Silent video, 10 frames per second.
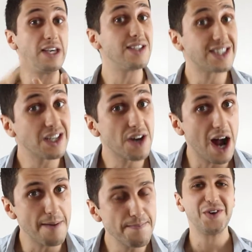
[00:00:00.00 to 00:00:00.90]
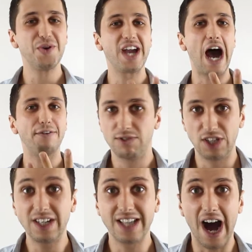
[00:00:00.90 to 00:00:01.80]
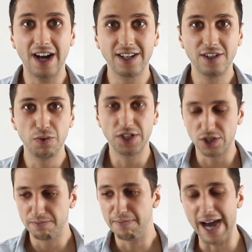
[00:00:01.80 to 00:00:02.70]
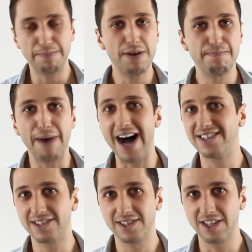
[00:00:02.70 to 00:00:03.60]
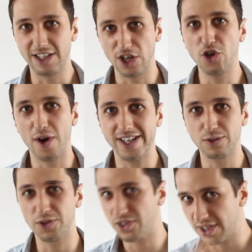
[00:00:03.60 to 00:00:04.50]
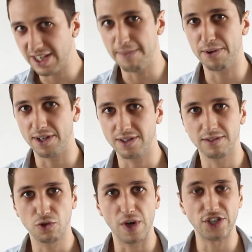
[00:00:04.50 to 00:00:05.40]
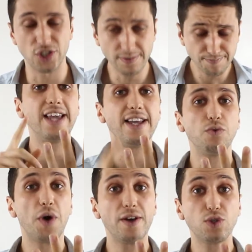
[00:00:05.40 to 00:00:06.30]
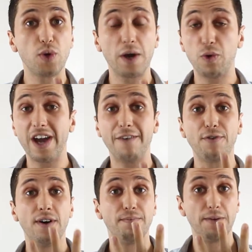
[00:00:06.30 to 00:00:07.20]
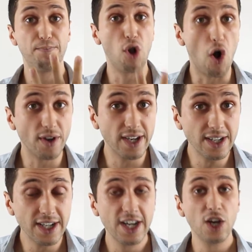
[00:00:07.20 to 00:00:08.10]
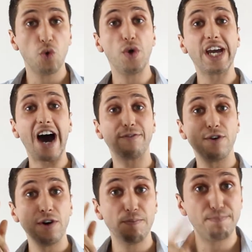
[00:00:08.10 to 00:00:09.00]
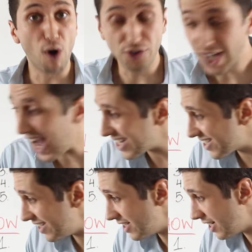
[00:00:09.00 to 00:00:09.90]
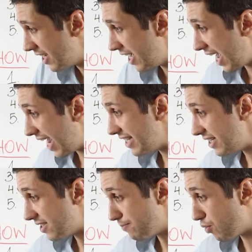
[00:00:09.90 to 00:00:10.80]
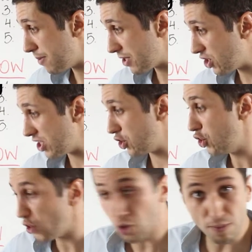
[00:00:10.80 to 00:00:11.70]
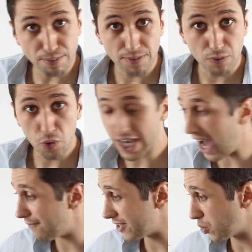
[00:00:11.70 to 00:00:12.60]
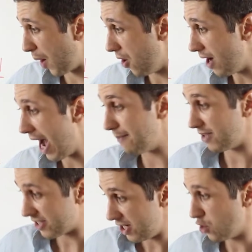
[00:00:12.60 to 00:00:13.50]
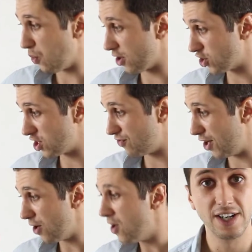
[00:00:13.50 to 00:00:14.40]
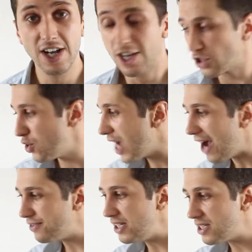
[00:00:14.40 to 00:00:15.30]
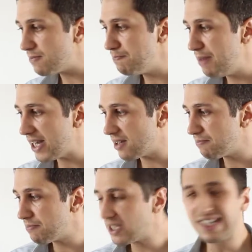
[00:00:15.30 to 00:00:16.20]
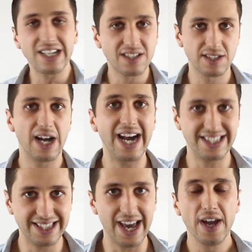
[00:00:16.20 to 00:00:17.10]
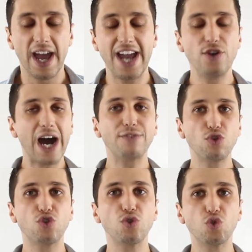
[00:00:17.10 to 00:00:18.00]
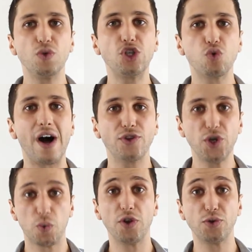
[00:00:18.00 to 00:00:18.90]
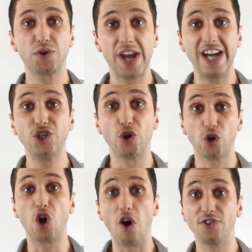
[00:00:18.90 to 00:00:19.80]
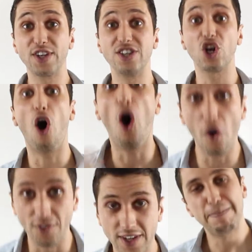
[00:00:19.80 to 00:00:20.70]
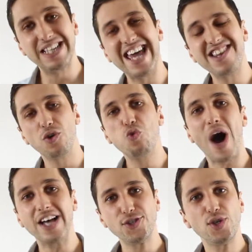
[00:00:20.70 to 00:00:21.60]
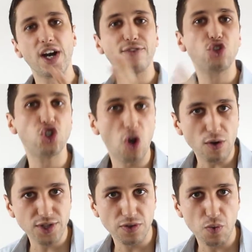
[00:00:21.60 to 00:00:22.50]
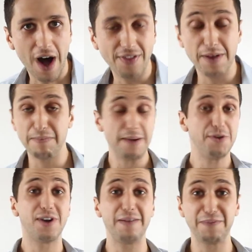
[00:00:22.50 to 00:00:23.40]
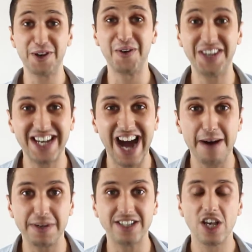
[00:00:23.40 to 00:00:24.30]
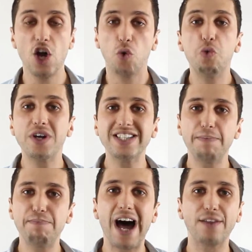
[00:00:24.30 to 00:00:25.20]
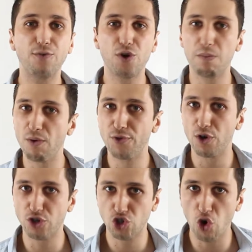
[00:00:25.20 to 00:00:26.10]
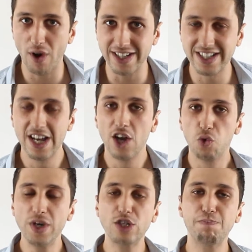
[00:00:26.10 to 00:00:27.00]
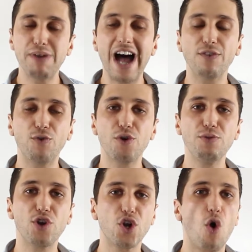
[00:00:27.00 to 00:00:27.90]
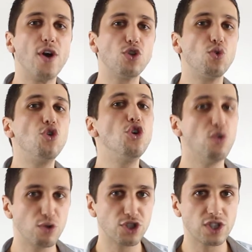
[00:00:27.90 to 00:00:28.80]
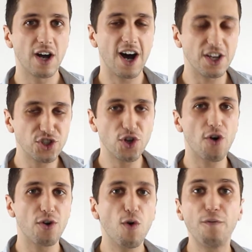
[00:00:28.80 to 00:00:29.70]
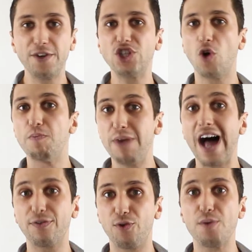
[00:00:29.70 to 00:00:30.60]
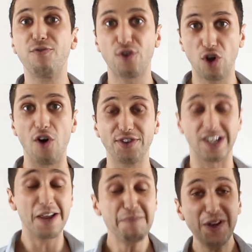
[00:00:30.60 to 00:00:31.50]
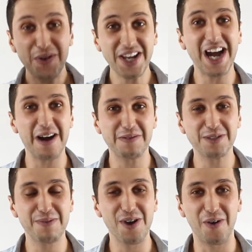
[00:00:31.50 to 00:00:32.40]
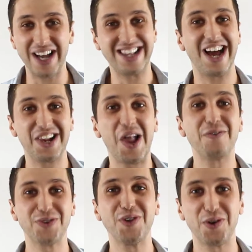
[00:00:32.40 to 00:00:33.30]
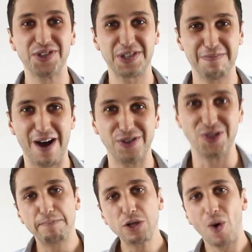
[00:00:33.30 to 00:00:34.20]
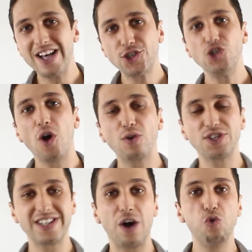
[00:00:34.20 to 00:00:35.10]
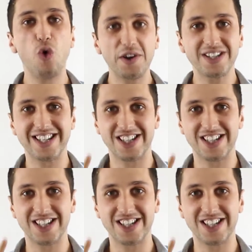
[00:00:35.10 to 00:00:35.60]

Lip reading: Instagram. We have TikTok, which might be banned in the US, which is a separate question. Then what else do we have? We have blogging. We have podcasting, and these are pretty much it. YouTube we have as well, obviously you watch this video. So you have these big 6, I'd say, and you have to choose which one do you want to create your content on. But then once you have chosen one, and maybe you let me know in the comments, what is the platform of your choice? Which platform you're going to use as your official platform for content? Let me know in the comments below. I'd love to know this about you. But once you know this, now what is the